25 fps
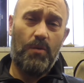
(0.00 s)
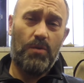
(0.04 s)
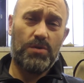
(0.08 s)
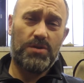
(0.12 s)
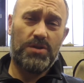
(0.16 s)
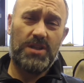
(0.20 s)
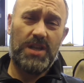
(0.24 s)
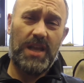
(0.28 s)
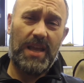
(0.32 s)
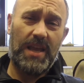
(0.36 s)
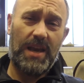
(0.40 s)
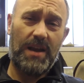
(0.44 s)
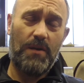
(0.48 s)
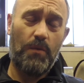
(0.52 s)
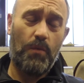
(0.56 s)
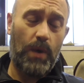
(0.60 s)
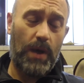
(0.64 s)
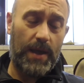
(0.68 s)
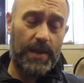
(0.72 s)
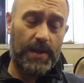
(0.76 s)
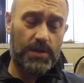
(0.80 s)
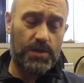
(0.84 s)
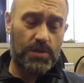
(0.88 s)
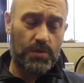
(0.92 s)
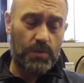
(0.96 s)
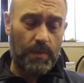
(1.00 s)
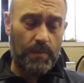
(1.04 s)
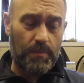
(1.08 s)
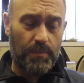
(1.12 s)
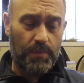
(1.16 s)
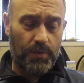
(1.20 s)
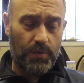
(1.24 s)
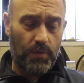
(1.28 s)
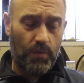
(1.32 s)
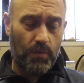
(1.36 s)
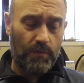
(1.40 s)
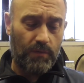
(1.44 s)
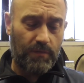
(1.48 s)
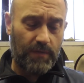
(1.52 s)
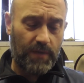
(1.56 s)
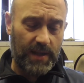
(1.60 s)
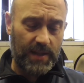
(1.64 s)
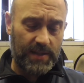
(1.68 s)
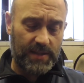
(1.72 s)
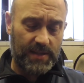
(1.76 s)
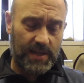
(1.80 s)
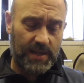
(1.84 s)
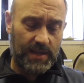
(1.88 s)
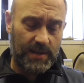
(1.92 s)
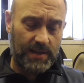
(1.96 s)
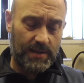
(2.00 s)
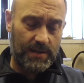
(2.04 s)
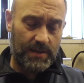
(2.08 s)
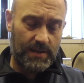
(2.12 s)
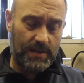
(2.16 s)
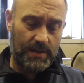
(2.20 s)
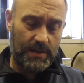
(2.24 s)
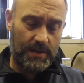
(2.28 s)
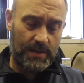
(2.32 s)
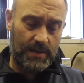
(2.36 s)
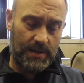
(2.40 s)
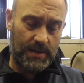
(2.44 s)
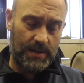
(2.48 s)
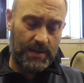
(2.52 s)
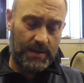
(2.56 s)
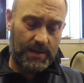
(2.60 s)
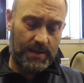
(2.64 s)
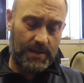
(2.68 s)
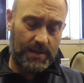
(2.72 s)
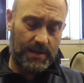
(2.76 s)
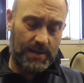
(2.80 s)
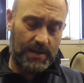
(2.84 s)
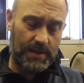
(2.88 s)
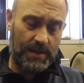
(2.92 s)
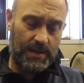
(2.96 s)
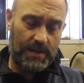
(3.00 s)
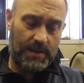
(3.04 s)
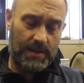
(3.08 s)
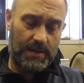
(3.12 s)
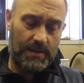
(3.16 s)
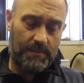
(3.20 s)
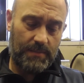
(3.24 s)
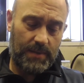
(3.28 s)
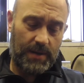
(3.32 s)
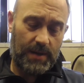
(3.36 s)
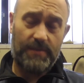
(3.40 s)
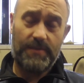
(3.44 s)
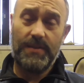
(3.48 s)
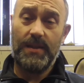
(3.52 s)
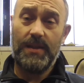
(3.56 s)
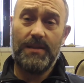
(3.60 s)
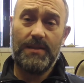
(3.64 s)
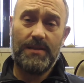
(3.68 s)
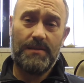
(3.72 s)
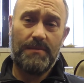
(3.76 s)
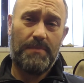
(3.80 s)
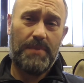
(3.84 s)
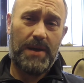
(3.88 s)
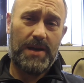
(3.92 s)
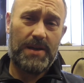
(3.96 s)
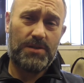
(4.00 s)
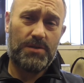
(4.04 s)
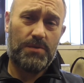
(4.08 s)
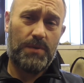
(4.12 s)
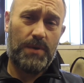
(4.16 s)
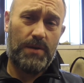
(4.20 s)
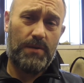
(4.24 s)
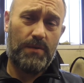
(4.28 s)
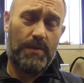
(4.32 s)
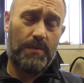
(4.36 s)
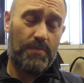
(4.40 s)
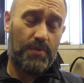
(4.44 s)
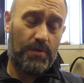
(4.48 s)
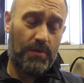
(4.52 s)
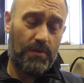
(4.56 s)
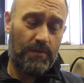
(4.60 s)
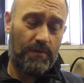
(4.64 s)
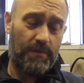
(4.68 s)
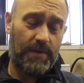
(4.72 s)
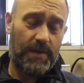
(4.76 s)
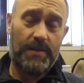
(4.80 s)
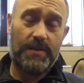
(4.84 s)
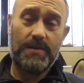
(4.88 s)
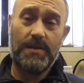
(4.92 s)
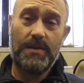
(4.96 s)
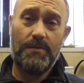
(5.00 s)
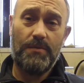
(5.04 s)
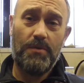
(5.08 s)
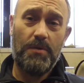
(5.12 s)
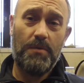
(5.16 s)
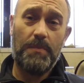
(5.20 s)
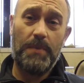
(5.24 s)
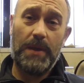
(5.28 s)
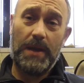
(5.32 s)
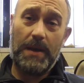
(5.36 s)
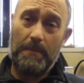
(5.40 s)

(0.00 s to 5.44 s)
Was thinking of ways to improve it, but I think the best way to improve it would